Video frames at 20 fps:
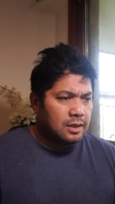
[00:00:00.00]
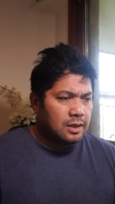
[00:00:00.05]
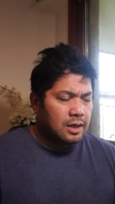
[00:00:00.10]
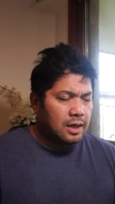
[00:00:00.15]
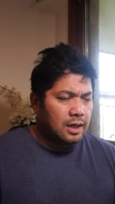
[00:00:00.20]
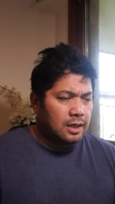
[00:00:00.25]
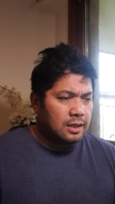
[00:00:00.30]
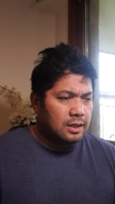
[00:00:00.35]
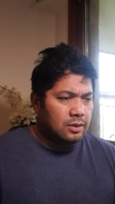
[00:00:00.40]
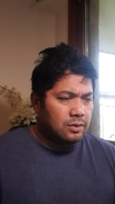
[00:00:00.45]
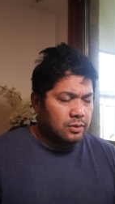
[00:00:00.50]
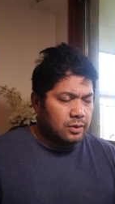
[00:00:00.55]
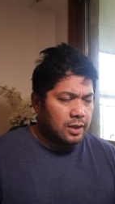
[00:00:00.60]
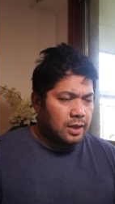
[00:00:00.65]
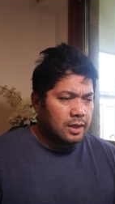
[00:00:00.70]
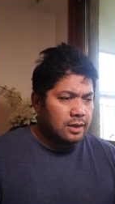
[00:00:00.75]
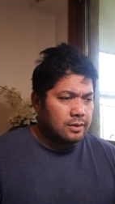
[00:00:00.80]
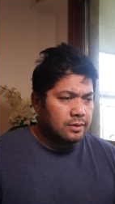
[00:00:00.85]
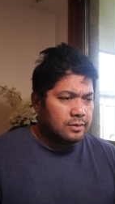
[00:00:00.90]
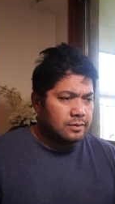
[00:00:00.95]

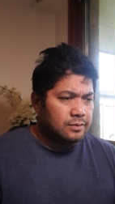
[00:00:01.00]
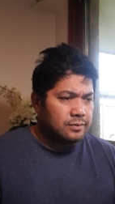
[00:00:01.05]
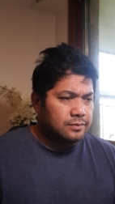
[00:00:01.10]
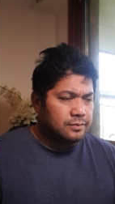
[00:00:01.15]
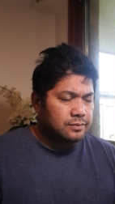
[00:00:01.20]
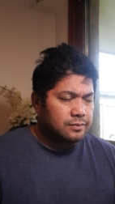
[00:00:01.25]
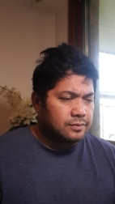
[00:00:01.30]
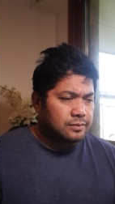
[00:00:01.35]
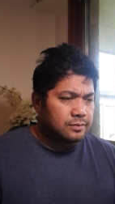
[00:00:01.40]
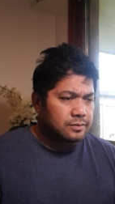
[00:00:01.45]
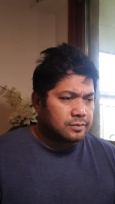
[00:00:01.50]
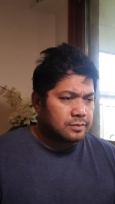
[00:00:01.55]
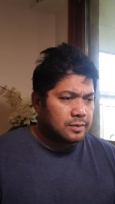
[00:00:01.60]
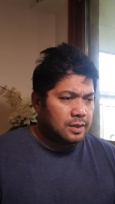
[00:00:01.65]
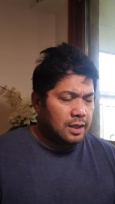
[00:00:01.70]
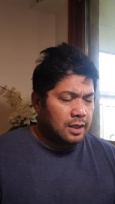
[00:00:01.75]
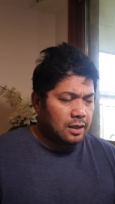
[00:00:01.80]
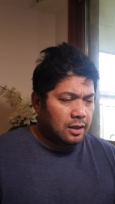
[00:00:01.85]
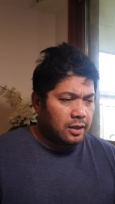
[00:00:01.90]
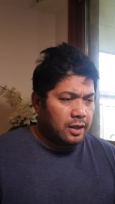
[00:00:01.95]
Hallelujah.
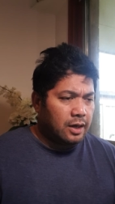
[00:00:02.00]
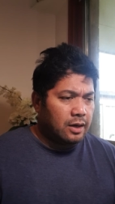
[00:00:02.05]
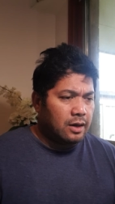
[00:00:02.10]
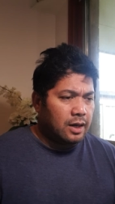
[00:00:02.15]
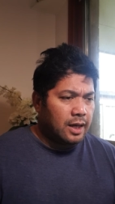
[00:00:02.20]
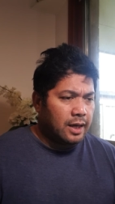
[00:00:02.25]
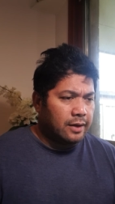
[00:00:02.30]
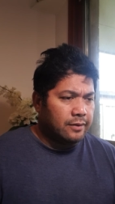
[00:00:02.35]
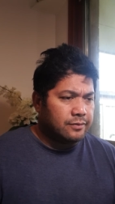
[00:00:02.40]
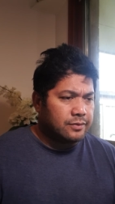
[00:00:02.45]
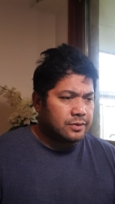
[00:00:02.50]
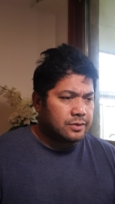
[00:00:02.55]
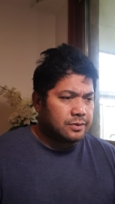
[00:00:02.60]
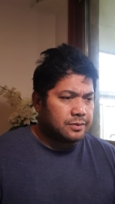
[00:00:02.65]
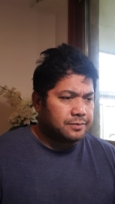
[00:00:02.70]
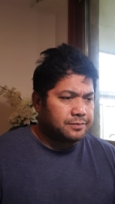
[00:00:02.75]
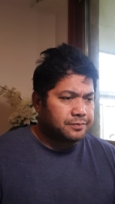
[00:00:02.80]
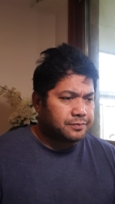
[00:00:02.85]
In their lives.